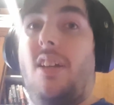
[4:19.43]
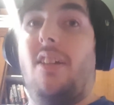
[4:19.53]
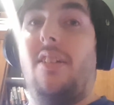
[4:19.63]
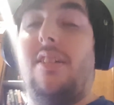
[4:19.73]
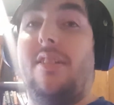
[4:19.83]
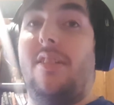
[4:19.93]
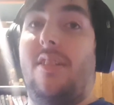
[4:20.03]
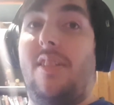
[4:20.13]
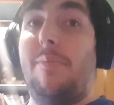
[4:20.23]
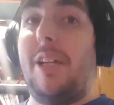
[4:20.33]

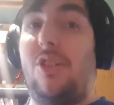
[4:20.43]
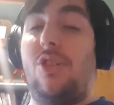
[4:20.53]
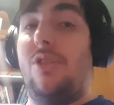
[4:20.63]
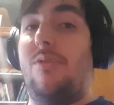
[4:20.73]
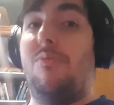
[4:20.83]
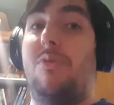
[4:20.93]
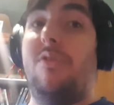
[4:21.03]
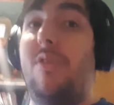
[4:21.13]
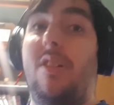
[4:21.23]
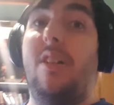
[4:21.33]
and Sebastian
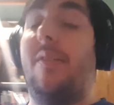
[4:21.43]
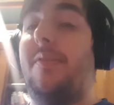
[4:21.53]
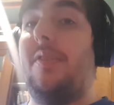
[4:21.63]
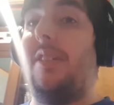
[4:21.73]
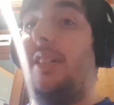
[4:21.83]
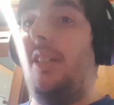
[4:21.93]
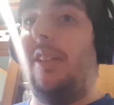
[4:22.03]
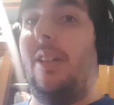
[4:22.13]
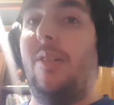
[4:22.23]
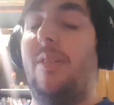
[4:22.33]
would have
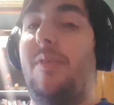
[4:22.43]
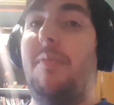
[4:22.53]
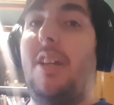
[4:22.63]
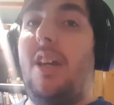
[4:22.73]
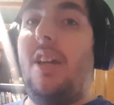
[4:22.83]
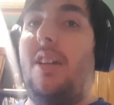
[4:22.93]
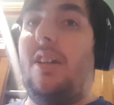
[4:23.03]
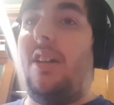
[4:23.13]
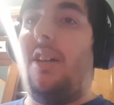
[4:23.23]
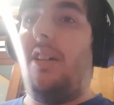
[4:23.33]
clearly heard of him,
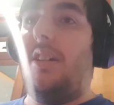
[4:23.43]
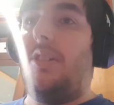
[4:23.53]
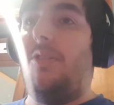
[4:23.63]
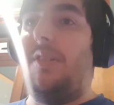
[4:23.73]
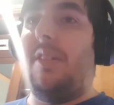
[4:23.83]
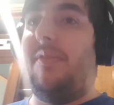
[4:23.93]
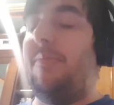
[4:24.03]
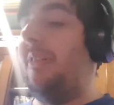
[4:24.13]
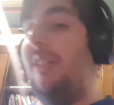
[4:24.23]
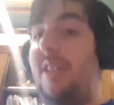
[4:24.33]
Christopher
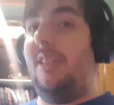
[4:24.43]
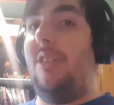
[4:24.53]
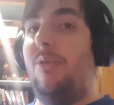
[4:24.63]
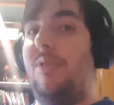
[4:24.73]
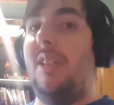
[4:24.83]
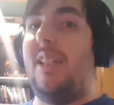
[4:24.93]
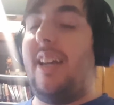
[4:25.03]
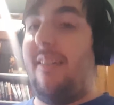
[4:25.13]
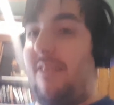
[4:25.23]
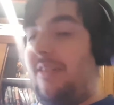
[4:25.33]
Paolini, who did
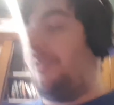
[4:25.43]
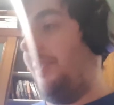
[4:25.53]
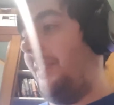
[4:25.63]
the Aragon